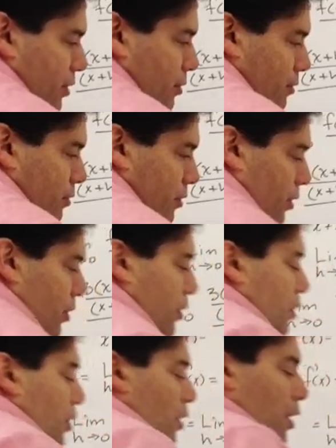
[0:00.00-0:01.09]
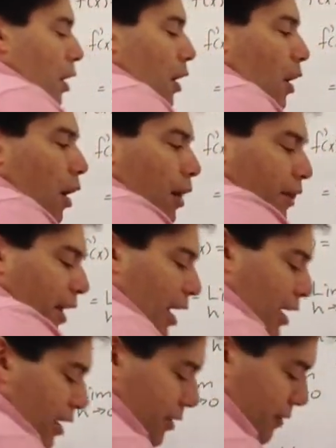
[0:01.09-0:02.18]
2. All
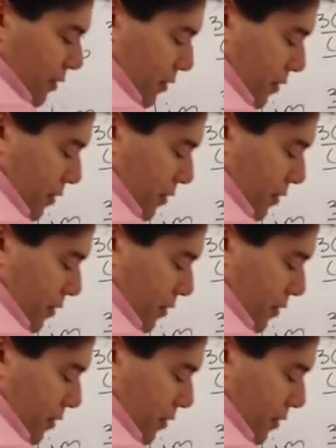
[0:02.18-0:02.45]
that is